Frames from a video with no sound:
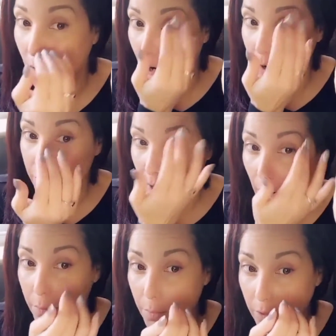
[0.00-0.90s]
on your
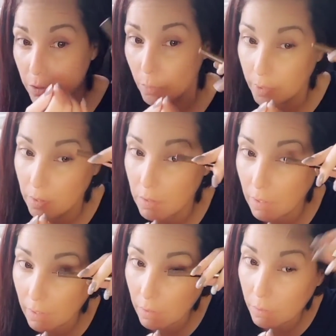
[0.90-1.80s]
eyebrow, so it gives it
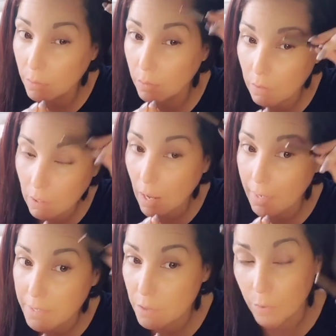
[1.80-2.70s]
like little
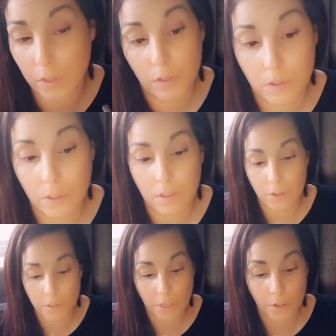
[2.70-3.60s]
lines where it looks like
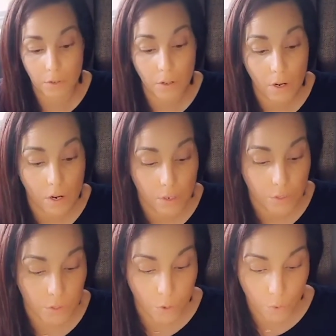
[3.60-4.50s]
there's hair.
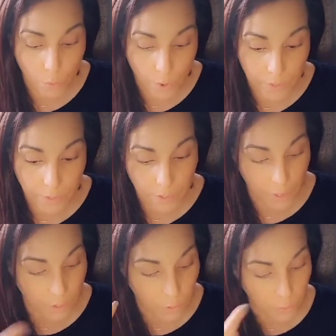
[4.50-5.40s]
So once
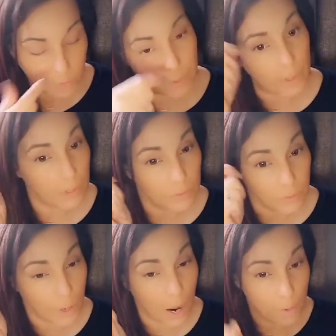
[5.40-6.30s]
I do
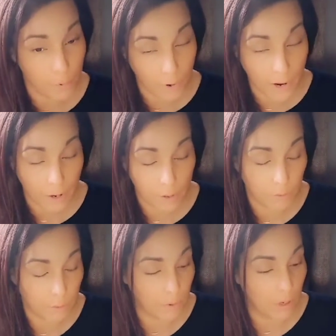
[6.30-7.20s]
the
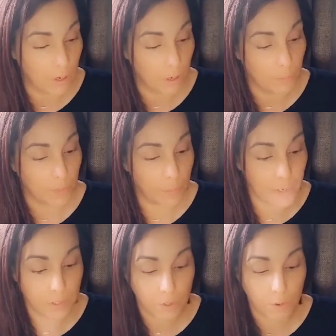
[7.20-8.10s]
eyebrow, the
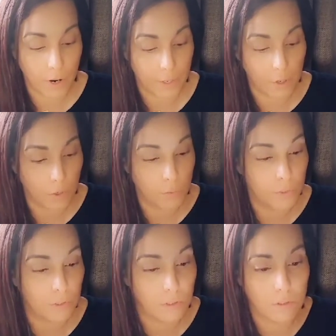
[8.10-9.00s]
pencil, I go in
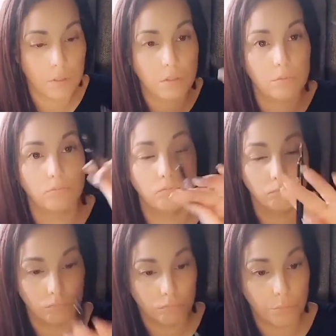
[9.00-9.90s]
with this
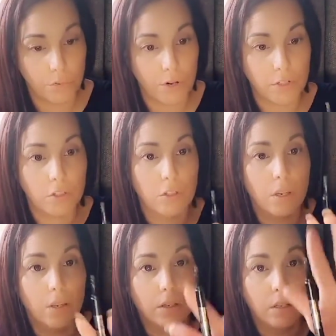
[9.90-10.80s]
brush,
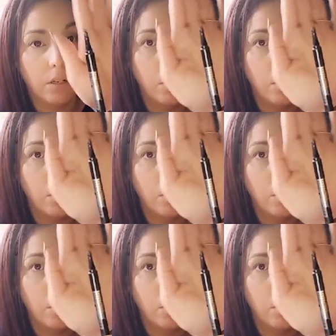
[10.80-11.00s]
and it